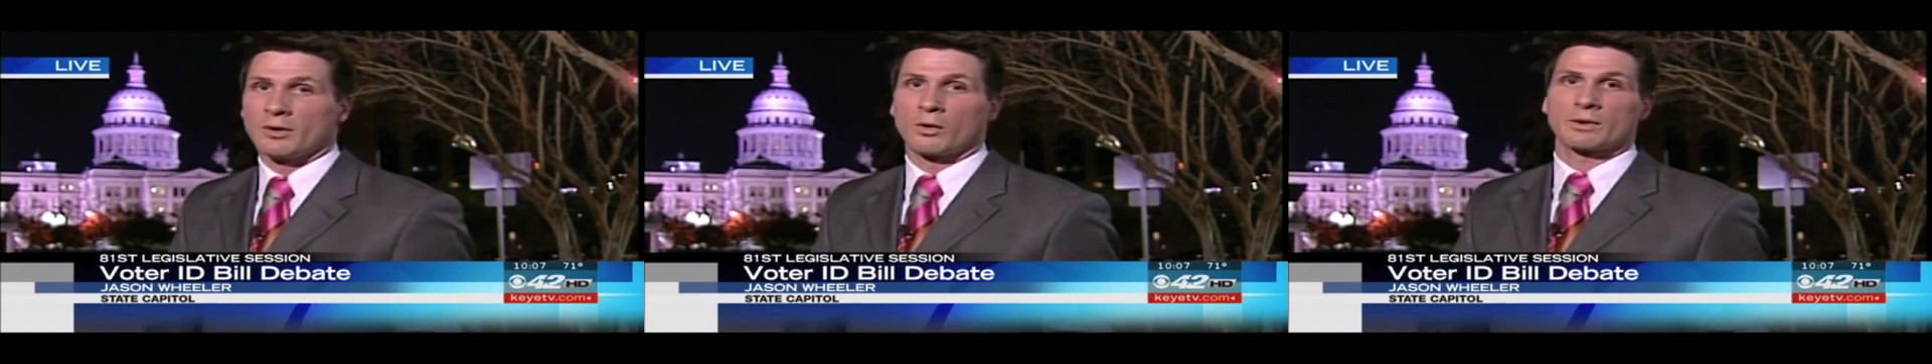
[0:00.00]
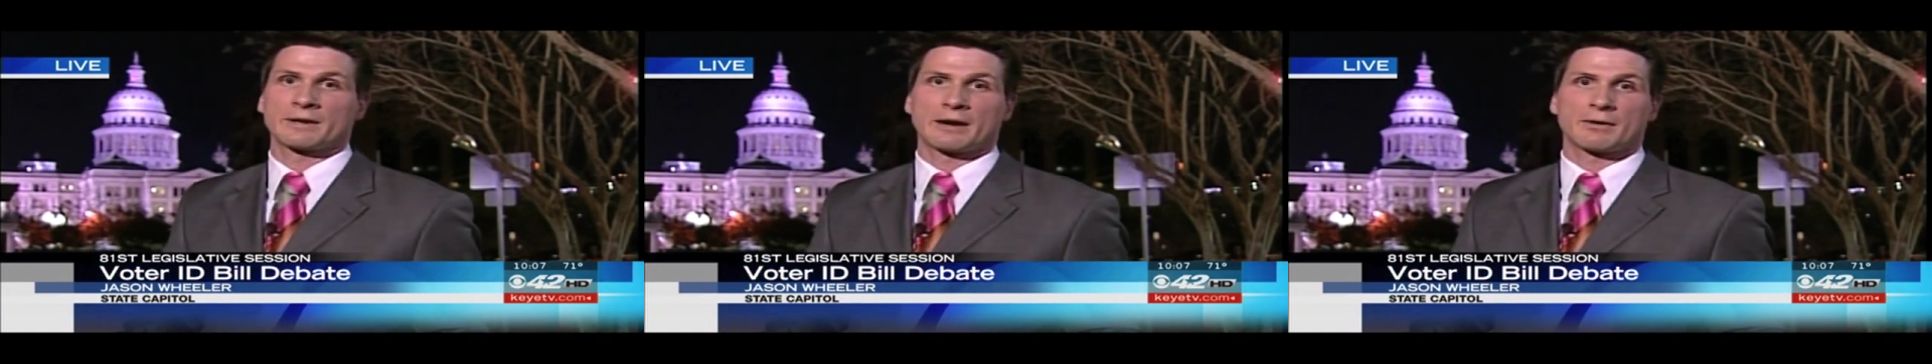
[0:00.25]

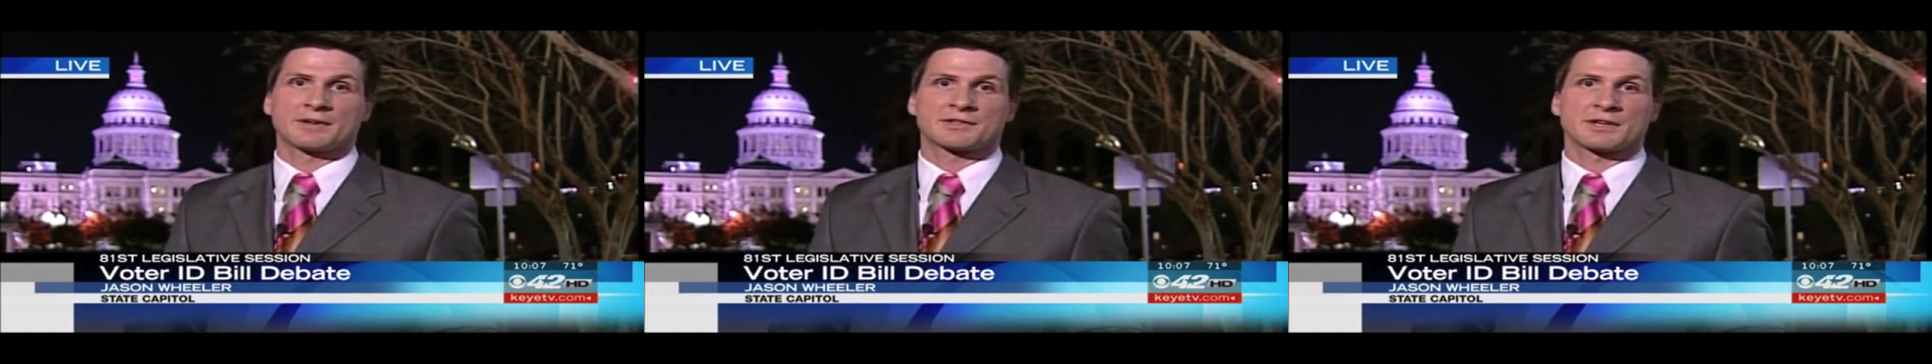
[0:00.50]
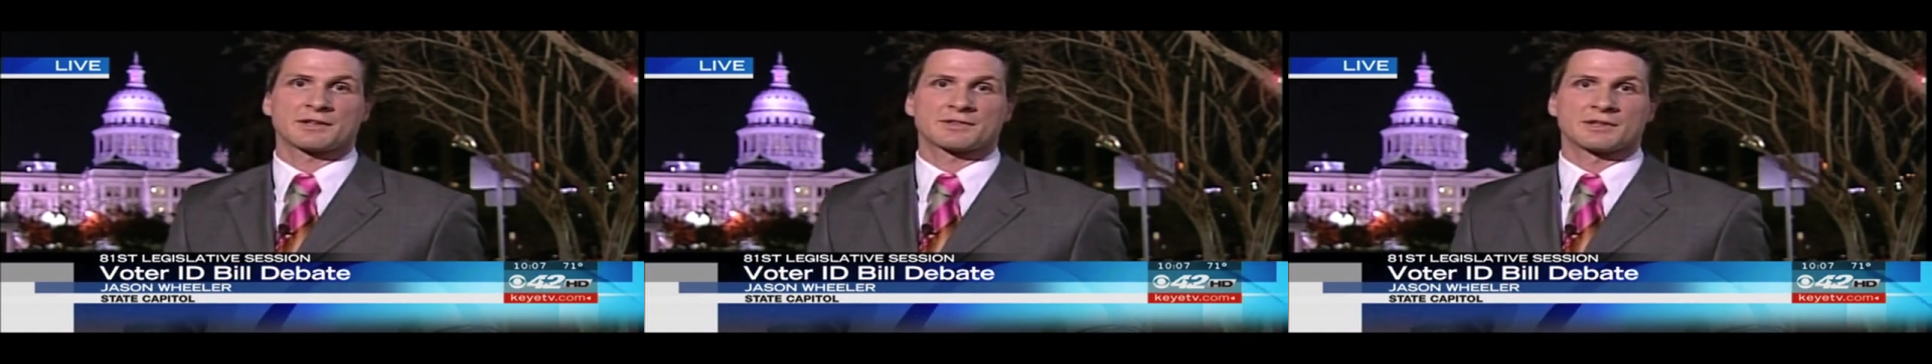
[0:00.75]
ordinary
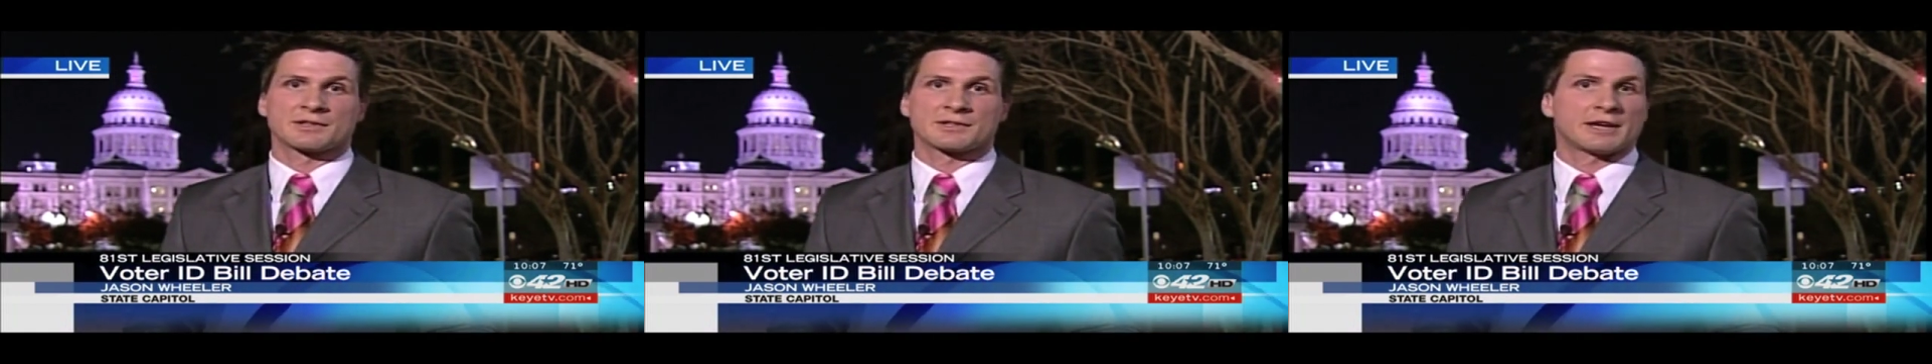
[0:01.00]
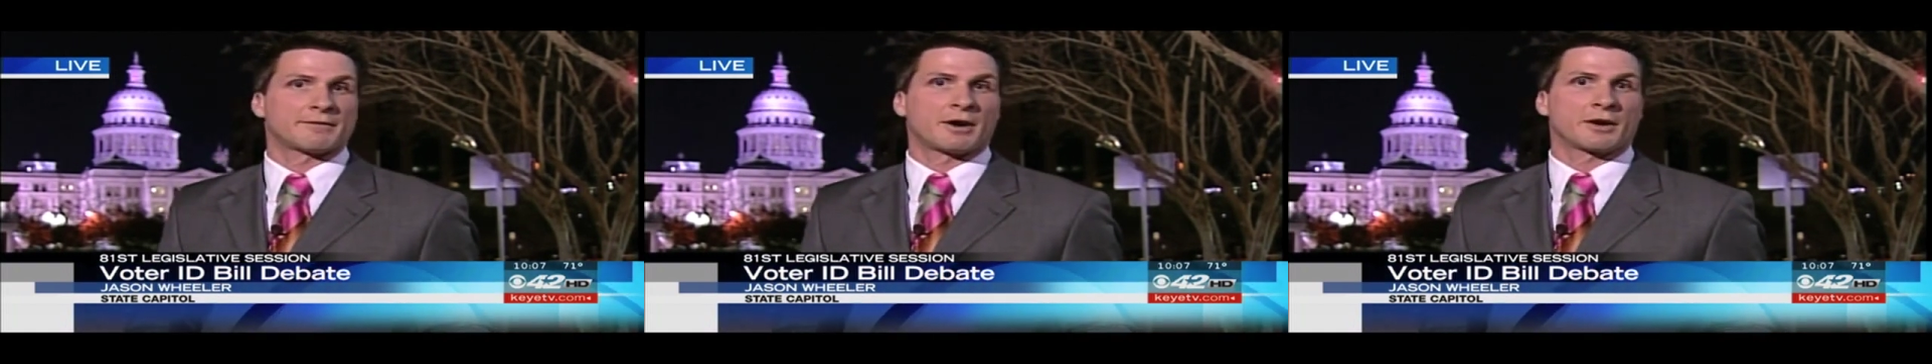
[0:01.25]
citizens
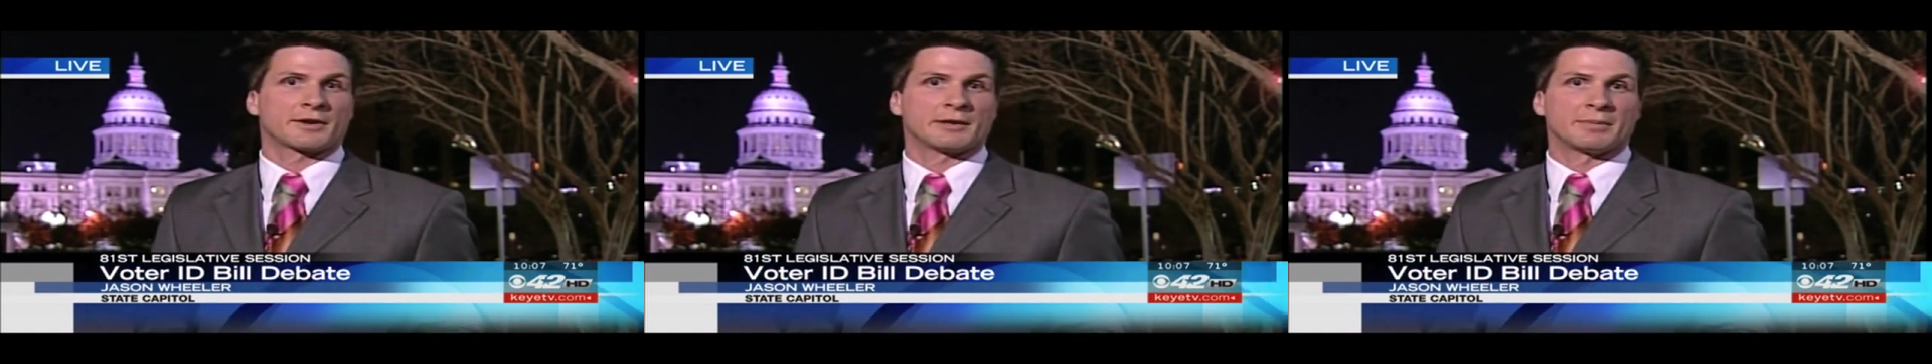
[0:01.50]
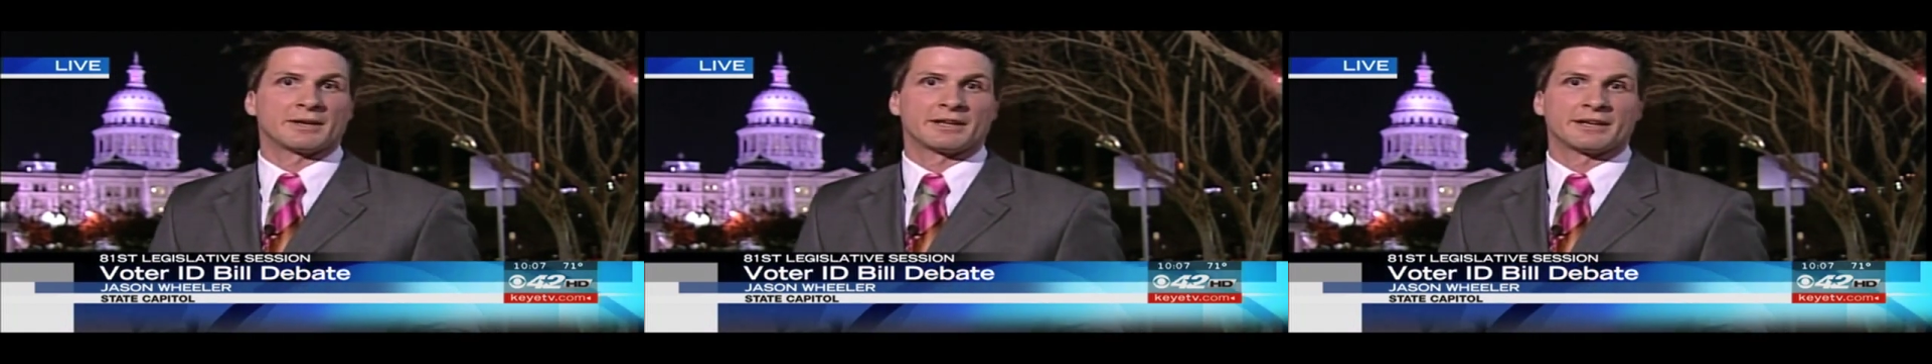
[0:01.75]
have hardly
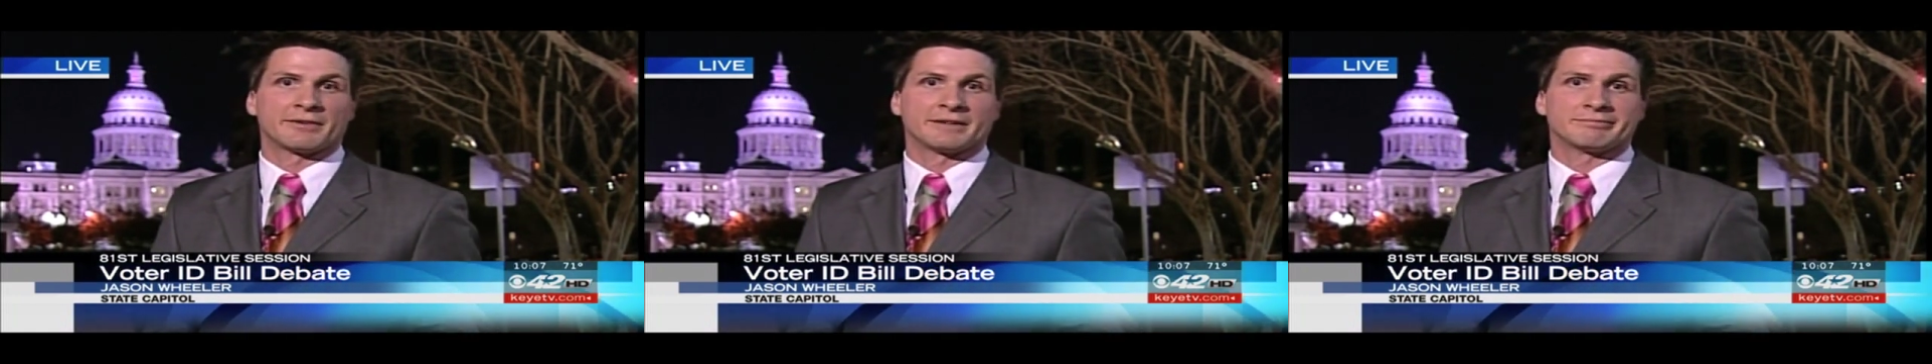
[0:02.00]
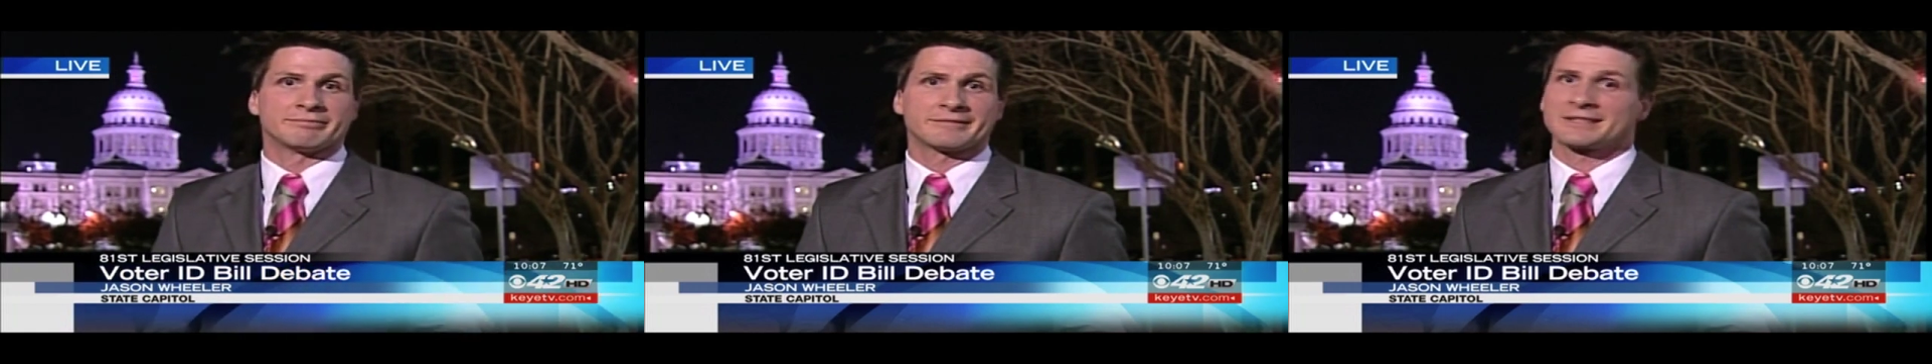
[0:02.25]
been
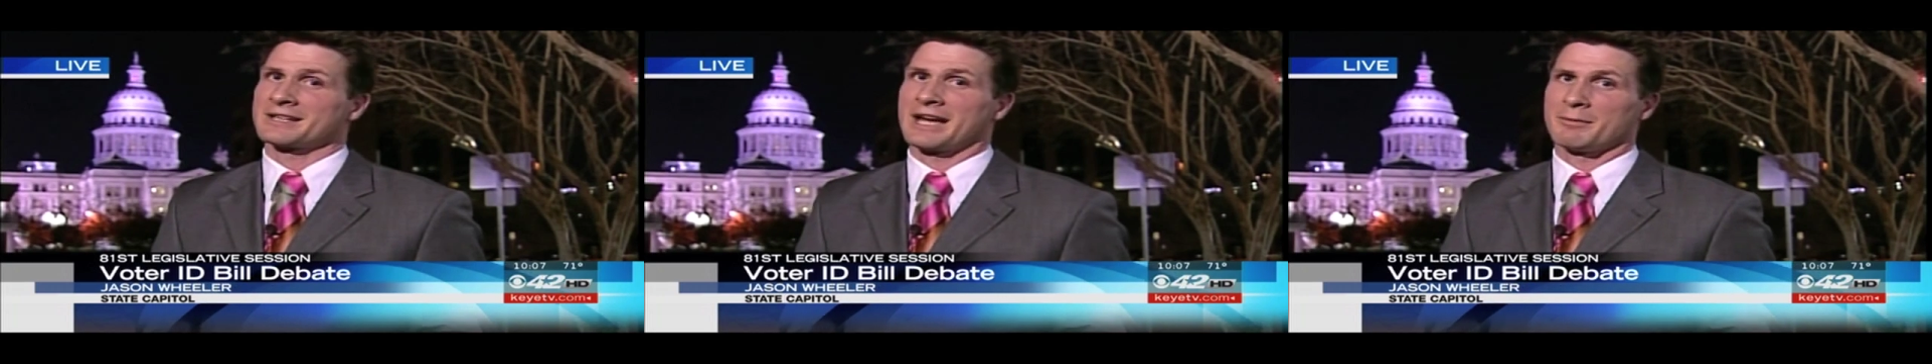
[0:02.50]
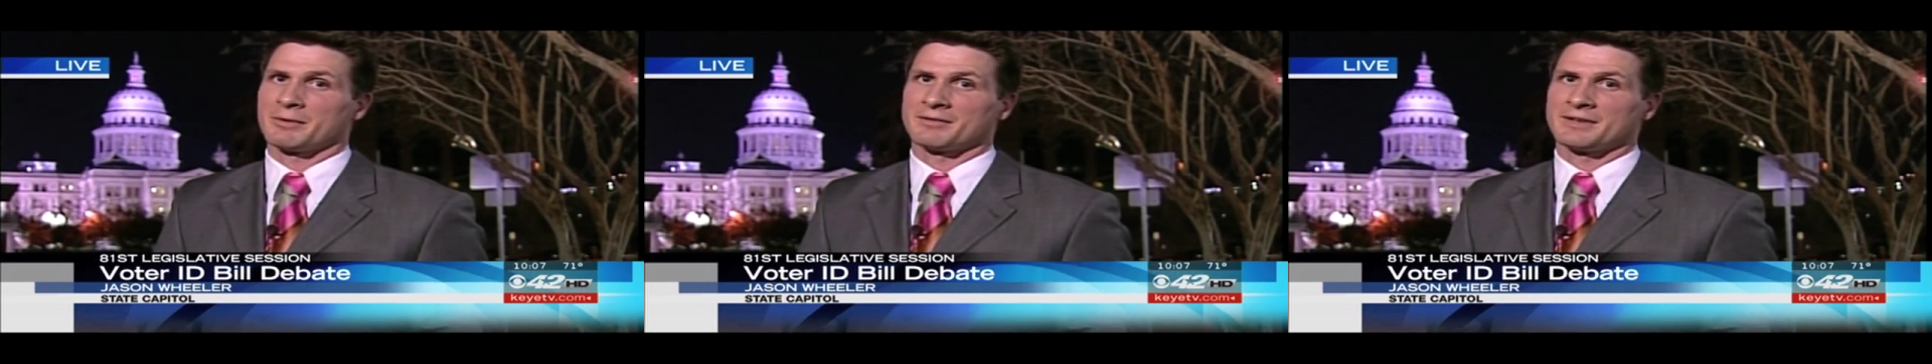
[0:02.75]
given the
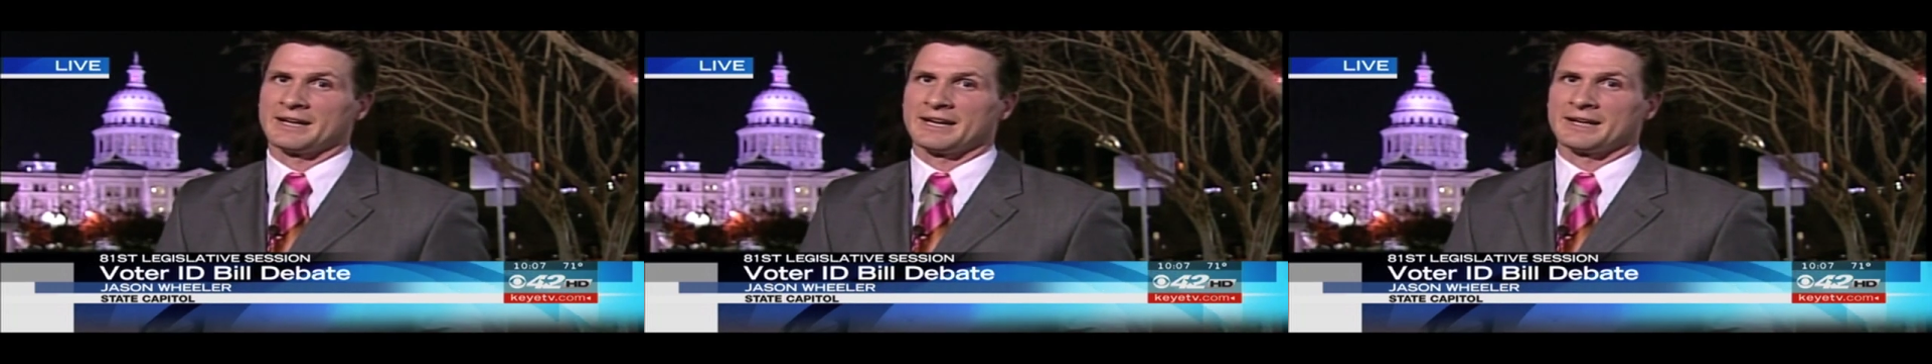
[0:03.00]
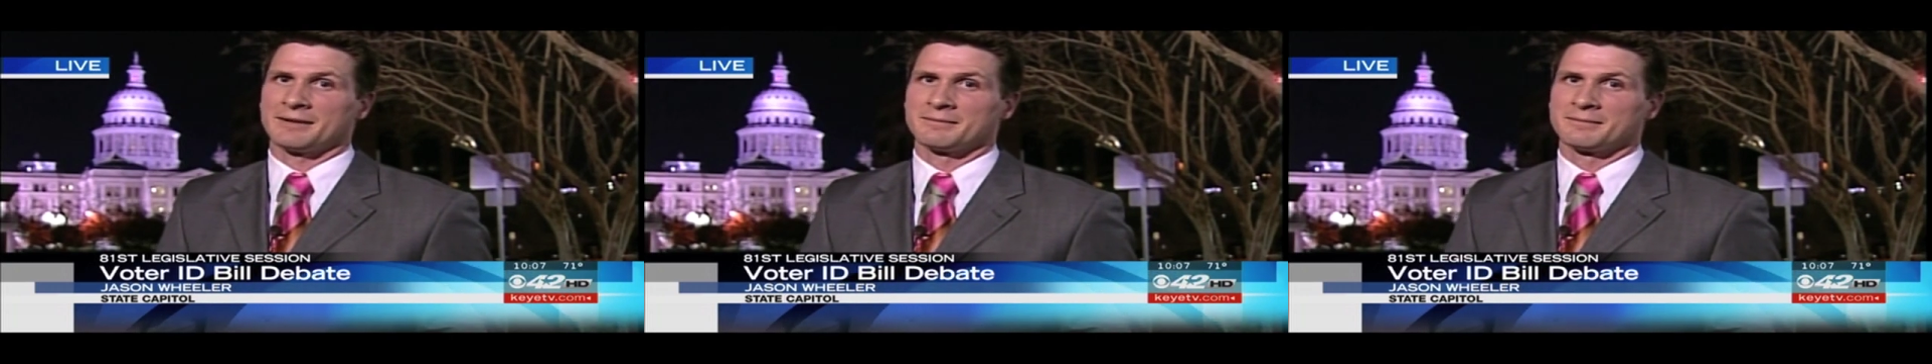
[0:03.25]
time of
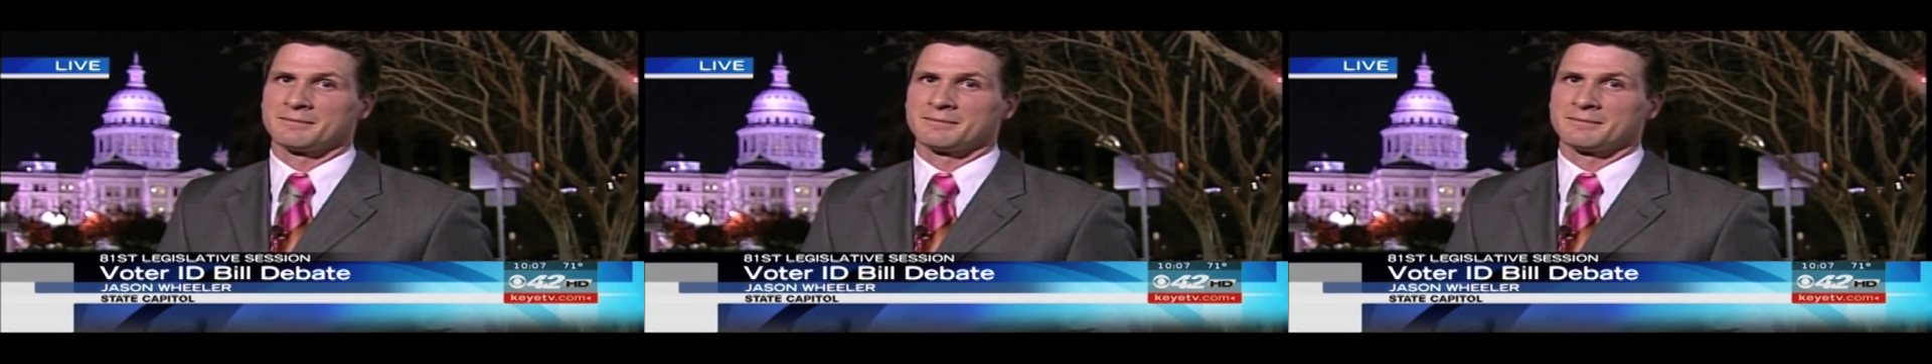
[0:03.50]
day.